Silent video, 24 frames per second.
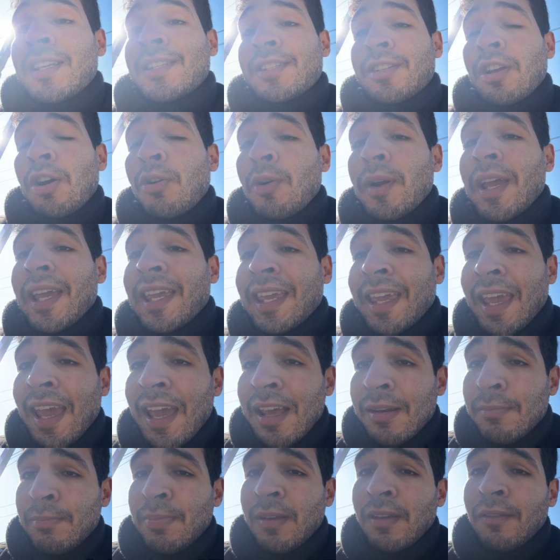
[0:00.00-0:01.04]
So it
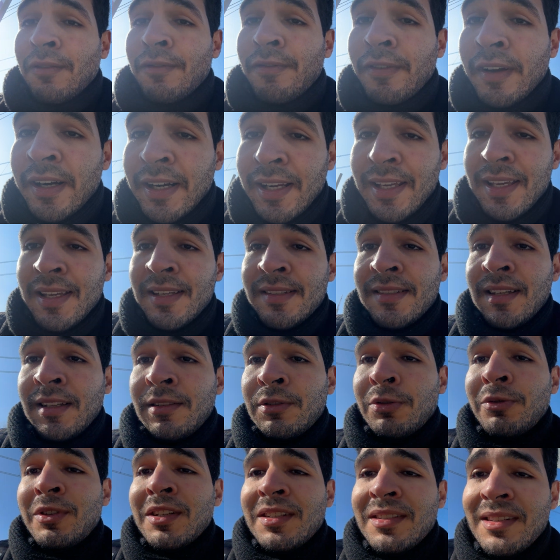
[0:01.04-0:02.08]
can be very easy
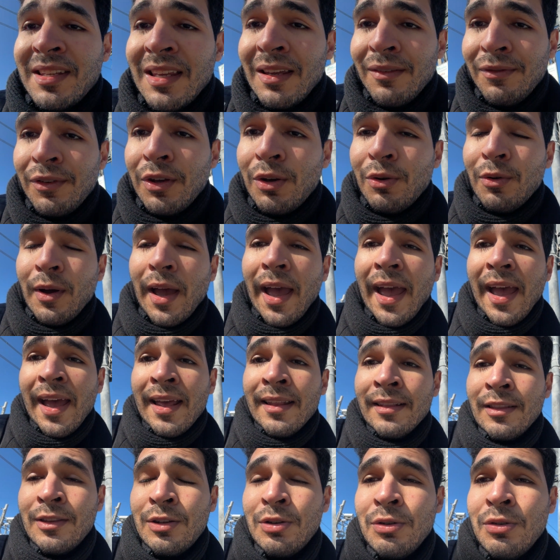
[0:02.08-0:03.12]
to deceive you
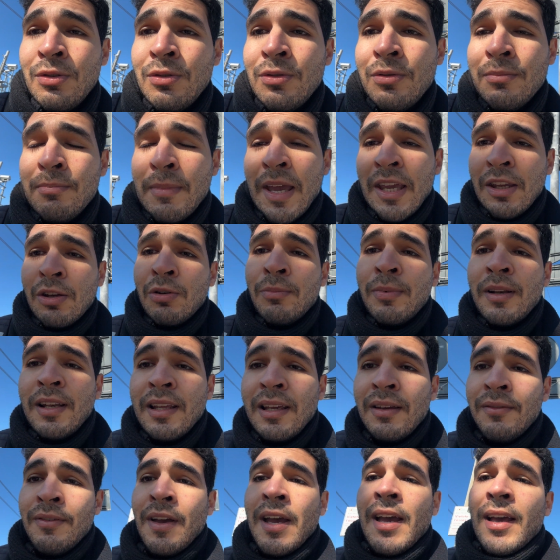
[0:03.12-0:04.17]
and to make you
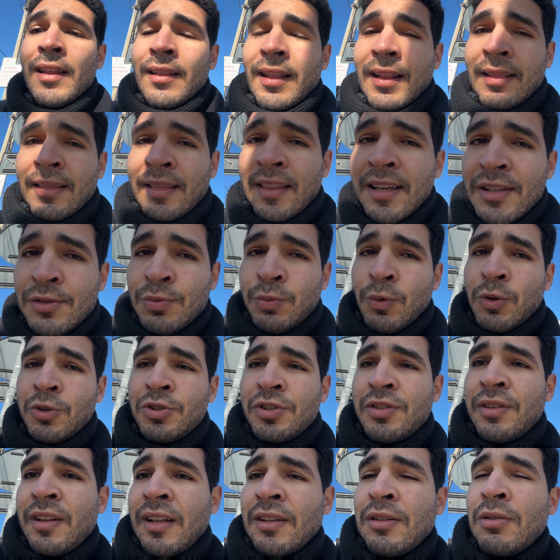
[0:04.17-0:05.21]
believe that this
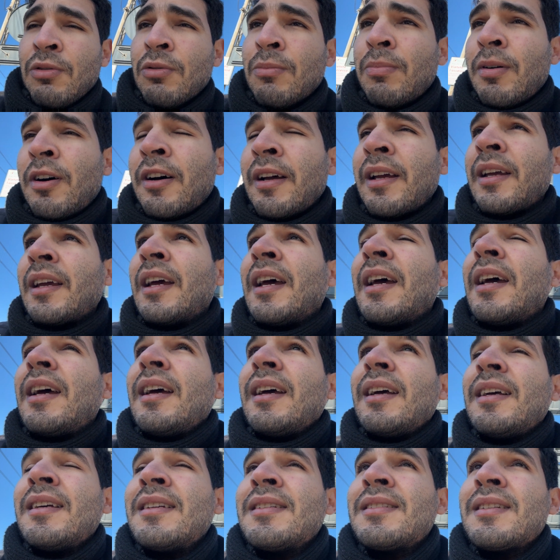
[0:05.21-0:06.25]
watch that you're buying
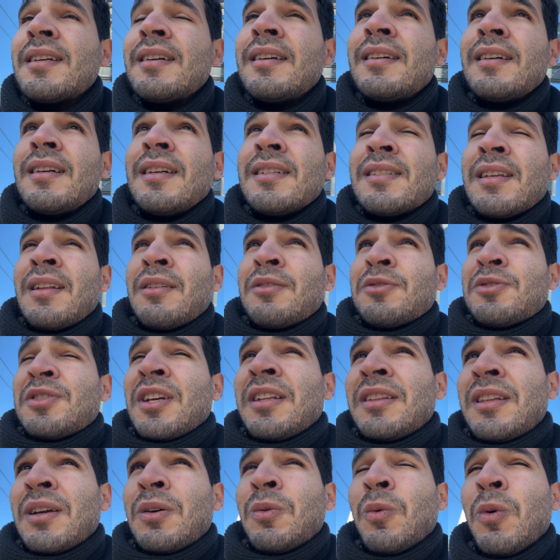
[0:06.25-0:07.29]
is an
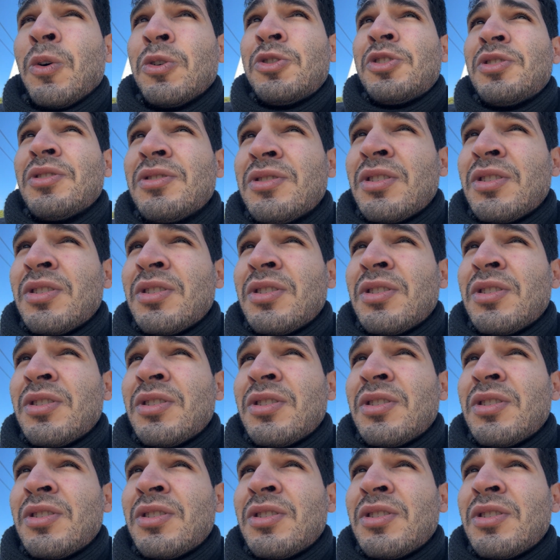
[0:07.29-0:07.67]
authentic watch.